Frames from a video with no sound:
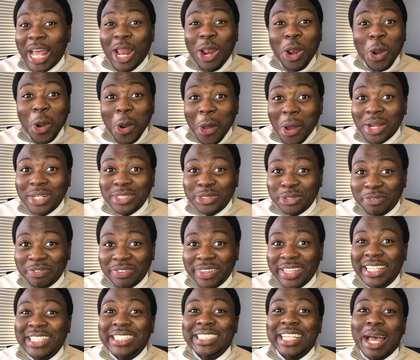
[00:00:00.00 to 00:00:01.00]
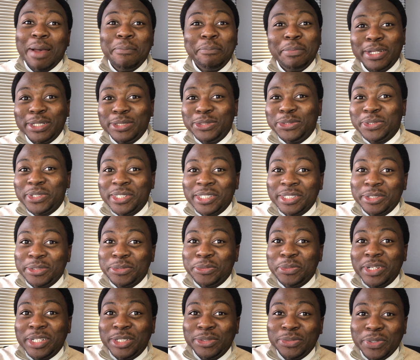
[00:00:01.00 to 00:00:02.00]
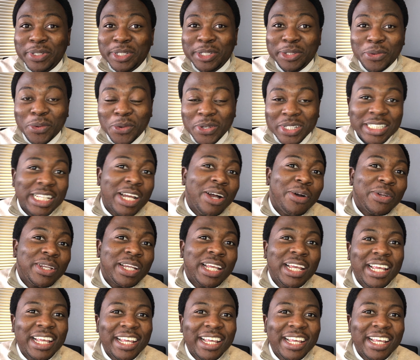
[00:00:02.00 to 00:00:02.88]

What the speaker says: A lot of things happened during the 2020 lockdown.